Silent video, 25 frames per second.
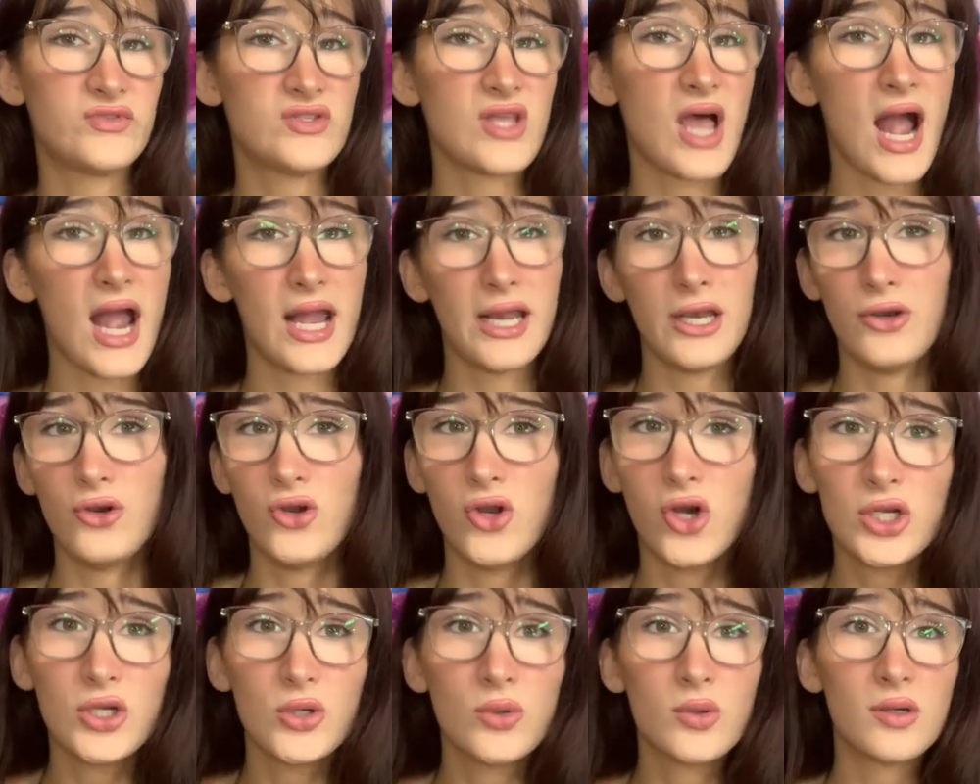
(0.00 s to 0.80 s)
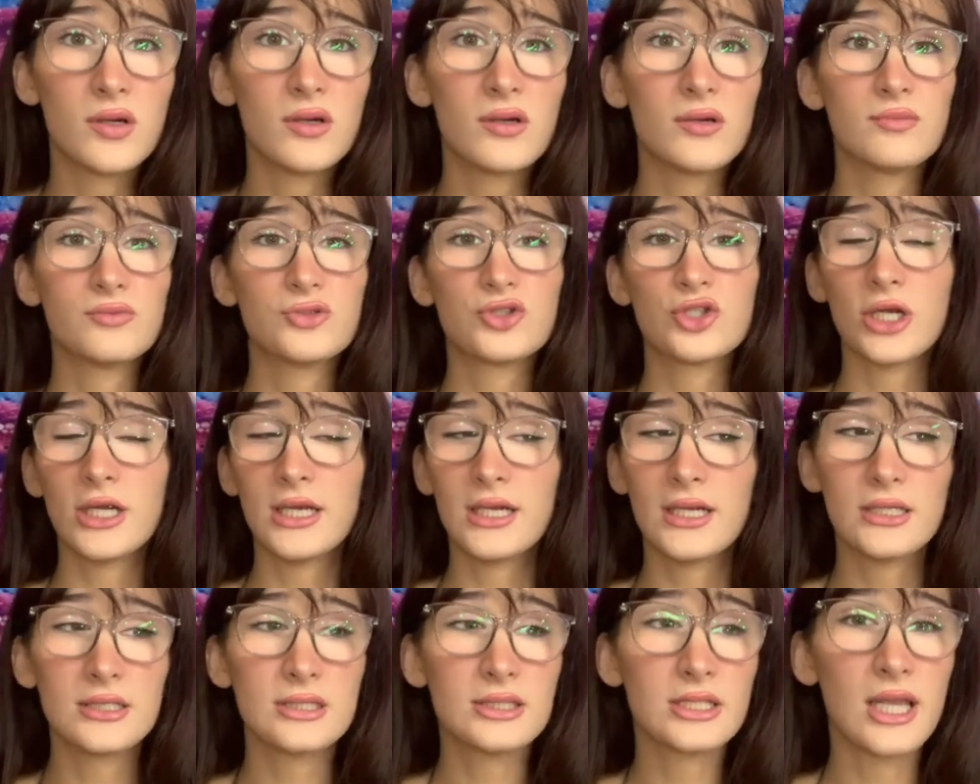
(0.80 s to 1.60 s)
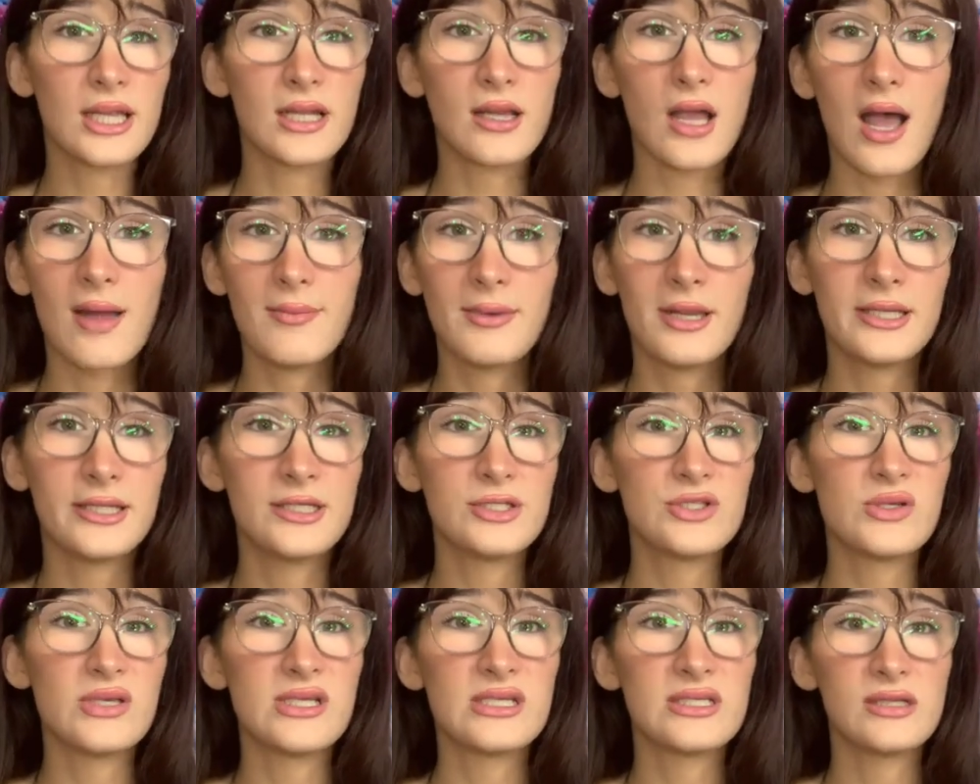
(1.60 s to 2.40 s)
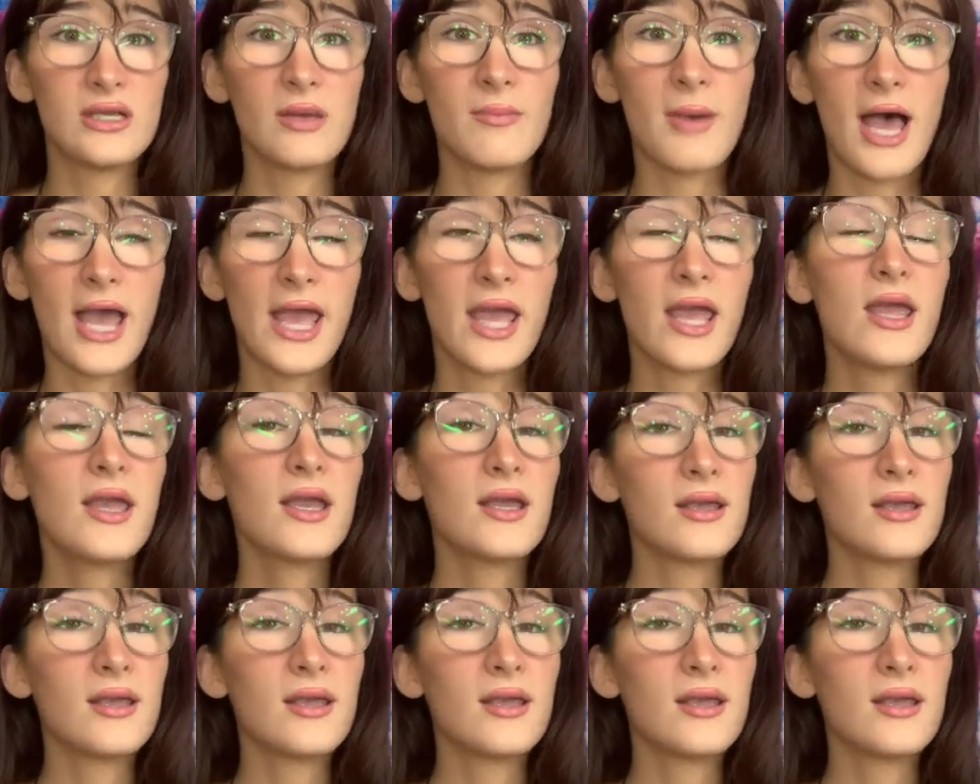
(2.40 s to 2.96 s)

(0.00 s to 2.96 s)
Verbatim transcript: I didn't know you were trans, like, I'm not into it, goodbye,